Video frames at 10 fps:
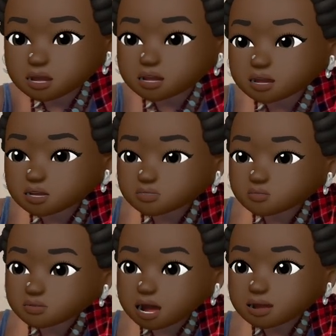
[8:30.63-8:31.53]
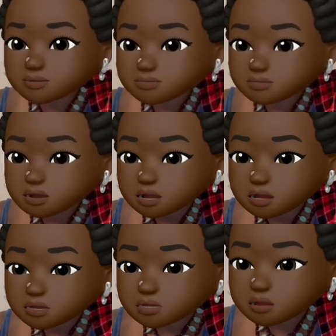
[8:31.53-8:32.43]
Let's do that.
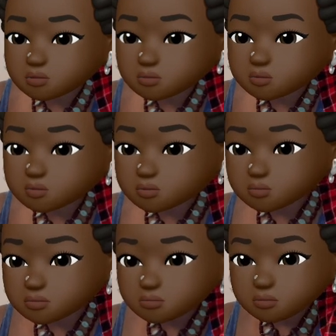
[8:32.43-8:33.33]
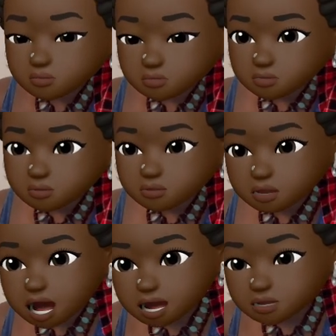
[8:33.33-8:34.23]
Go to Google,
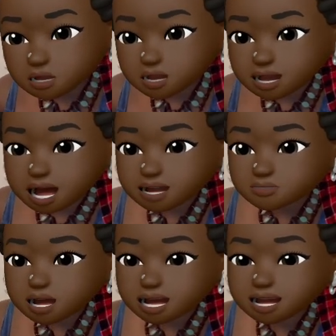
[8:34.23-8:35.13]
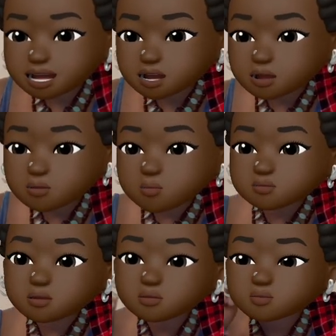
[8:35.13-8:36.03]
and look, I got it right here.
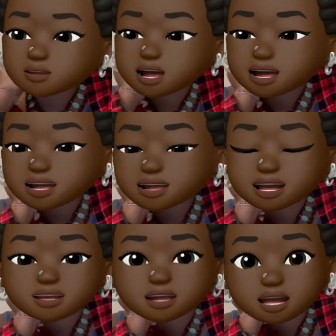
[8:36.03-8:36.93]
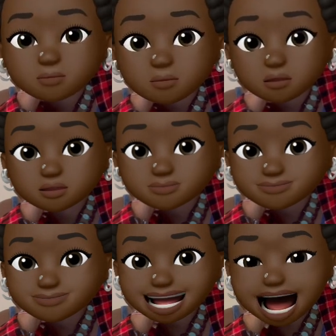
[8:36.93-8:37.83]
Moon in Libra.
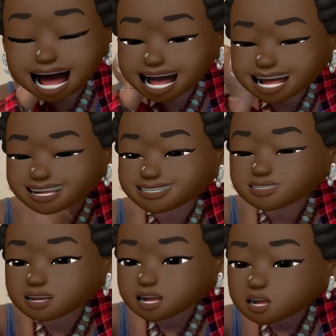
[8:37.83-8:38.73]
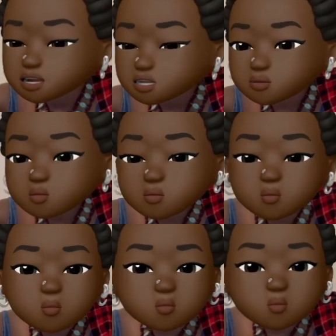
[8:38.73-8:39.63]
Yay! So